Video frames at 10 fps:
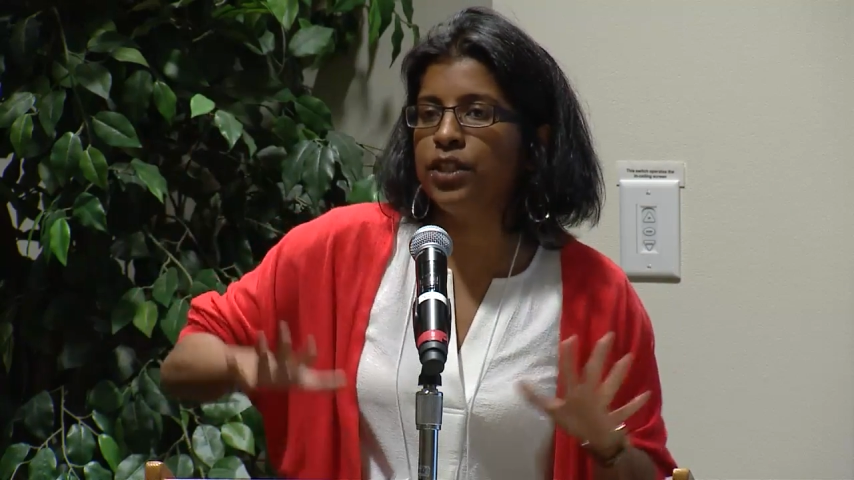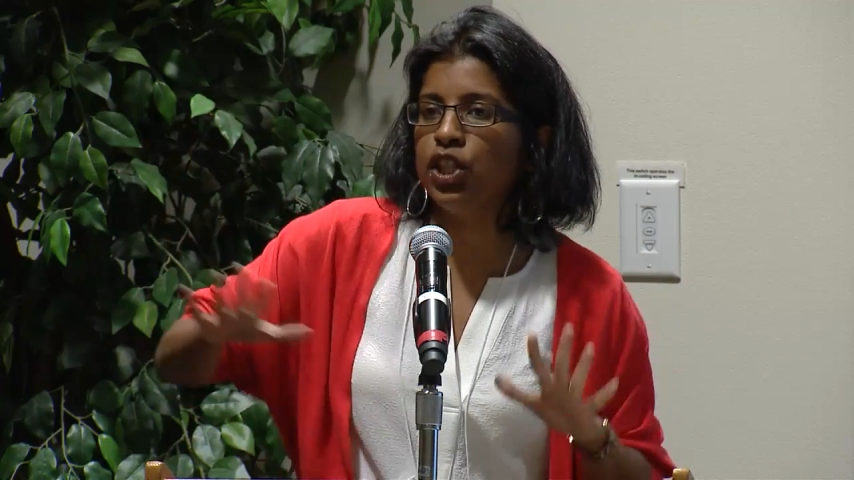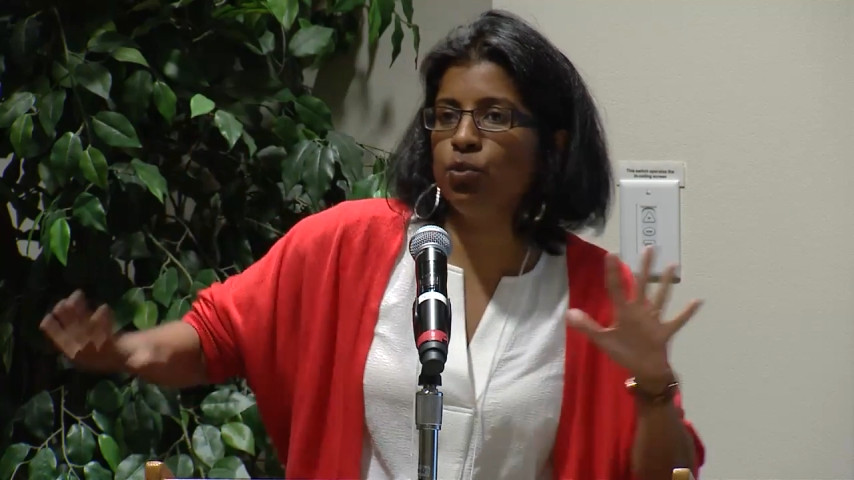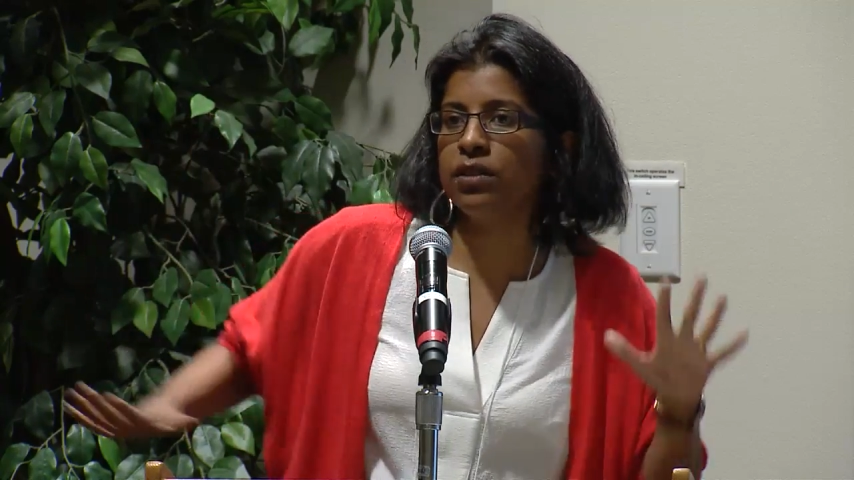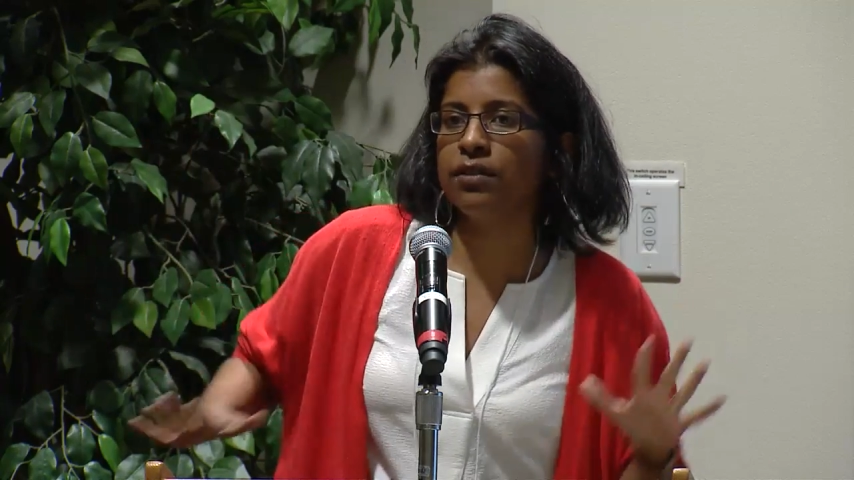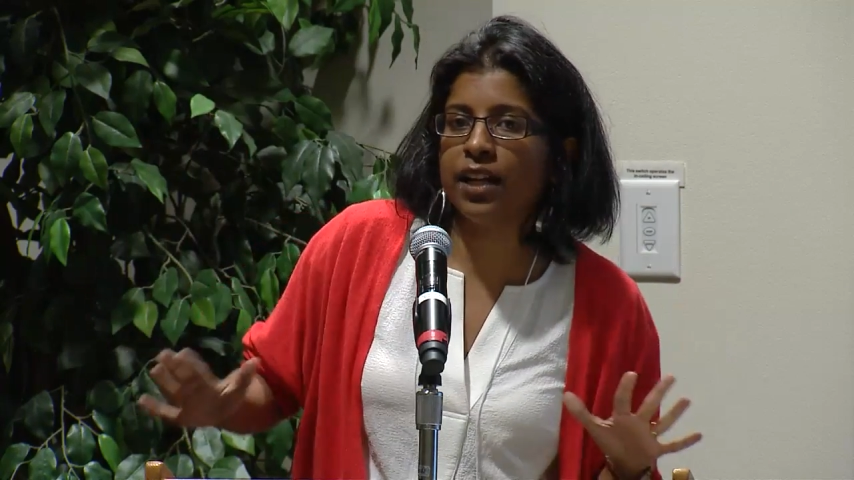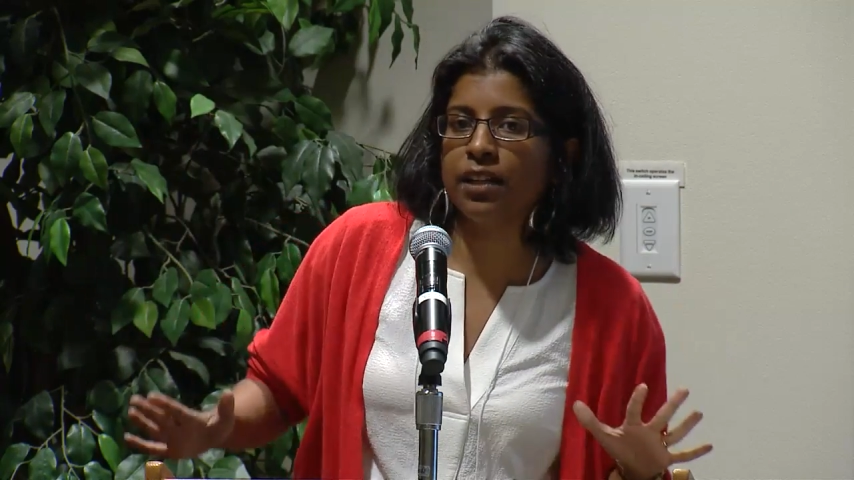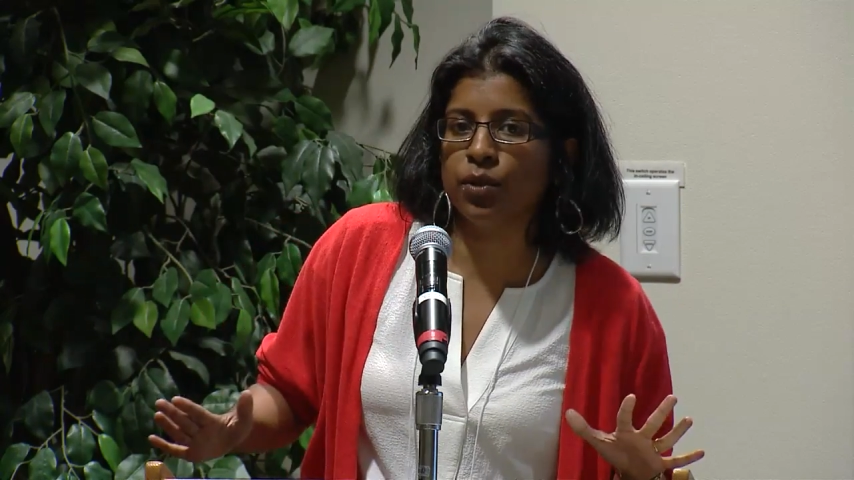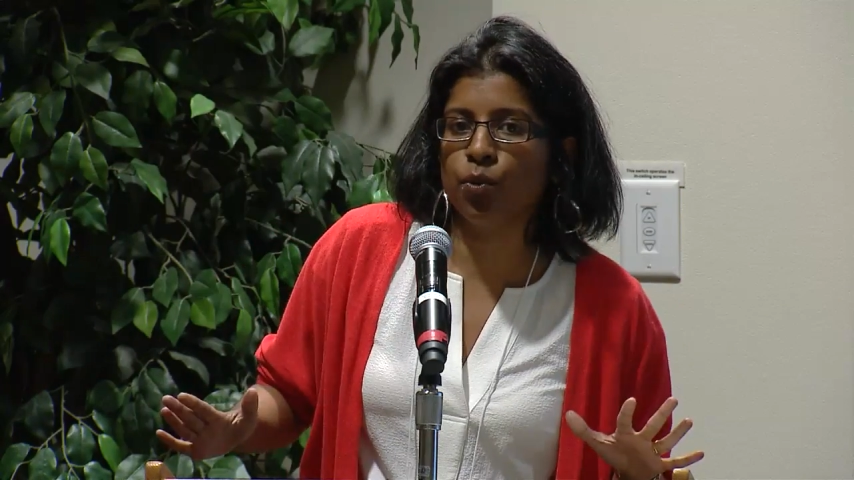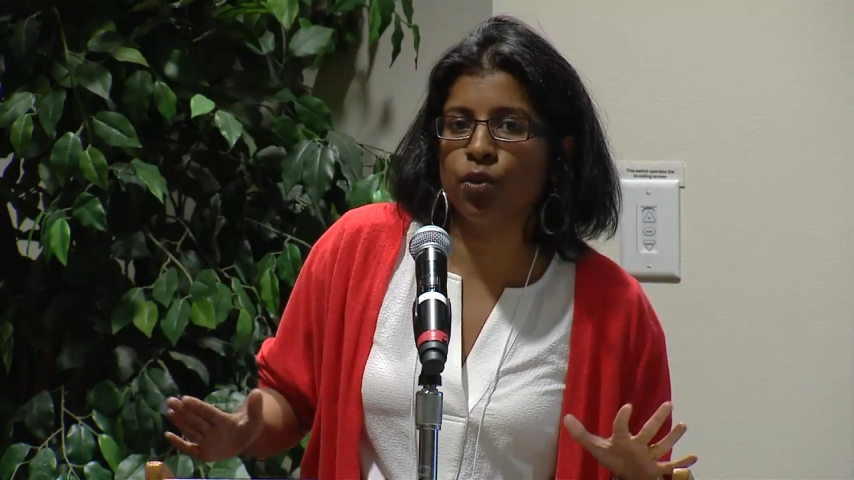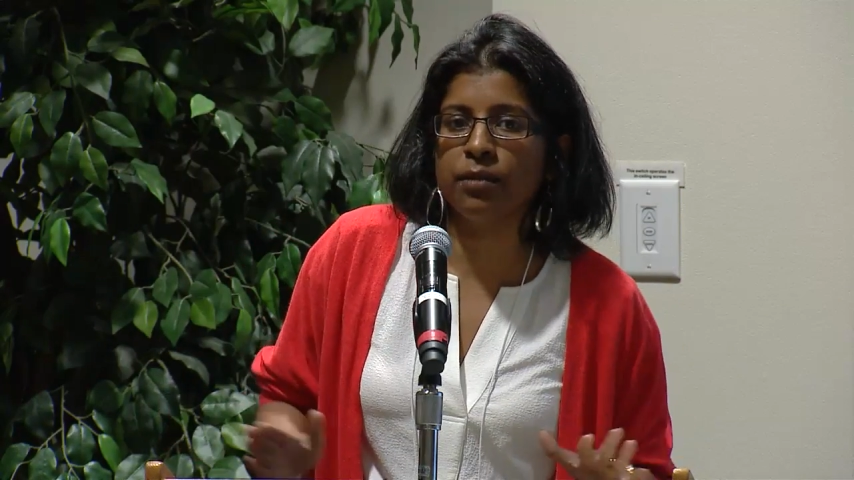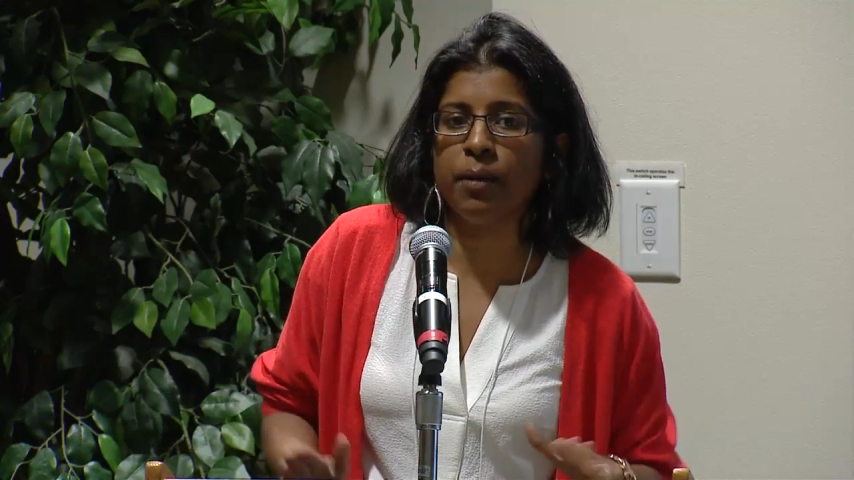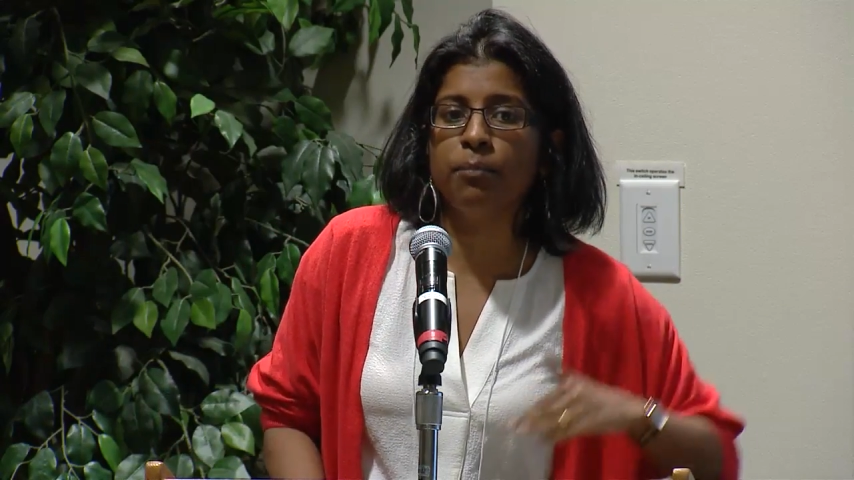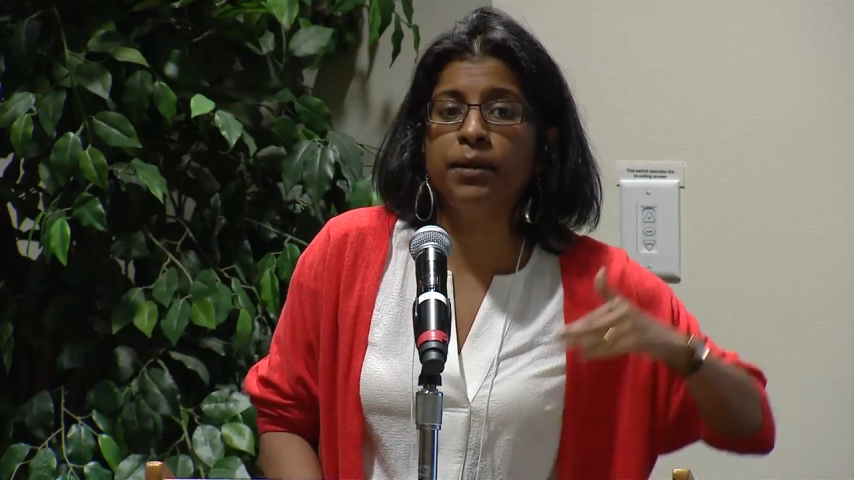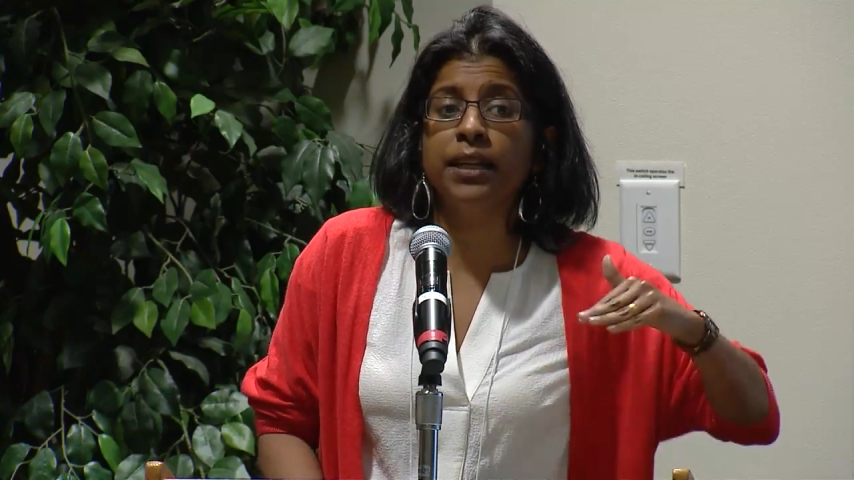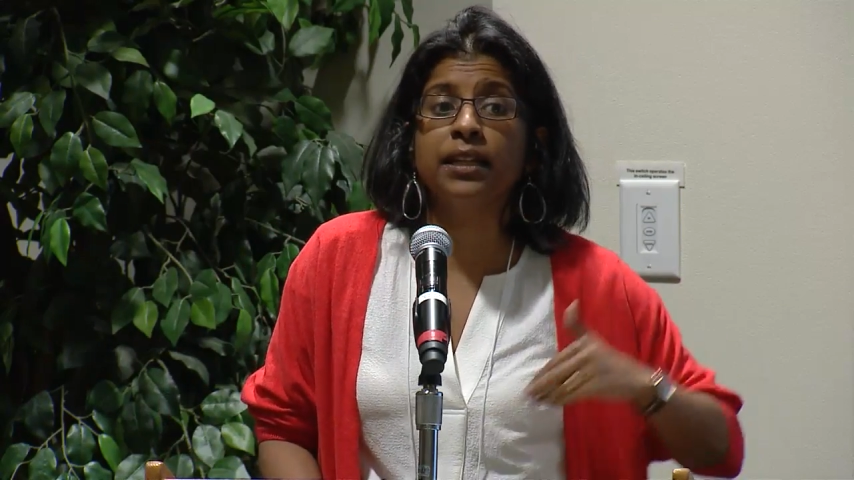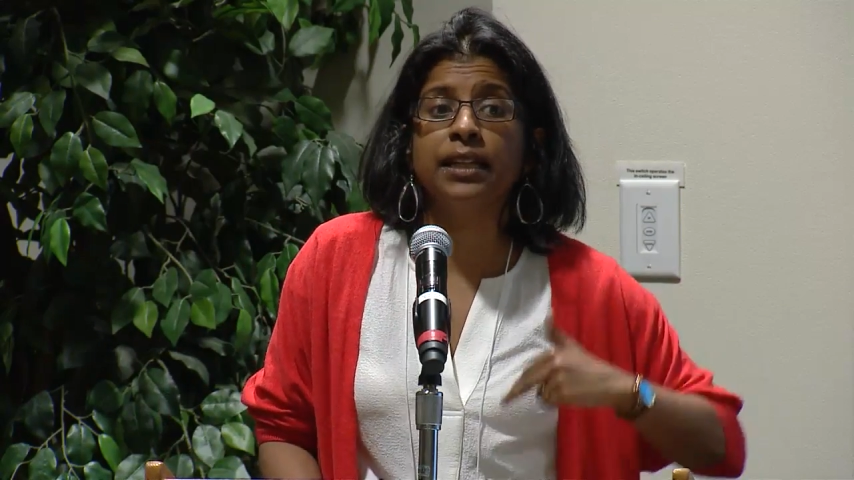of the youth development world about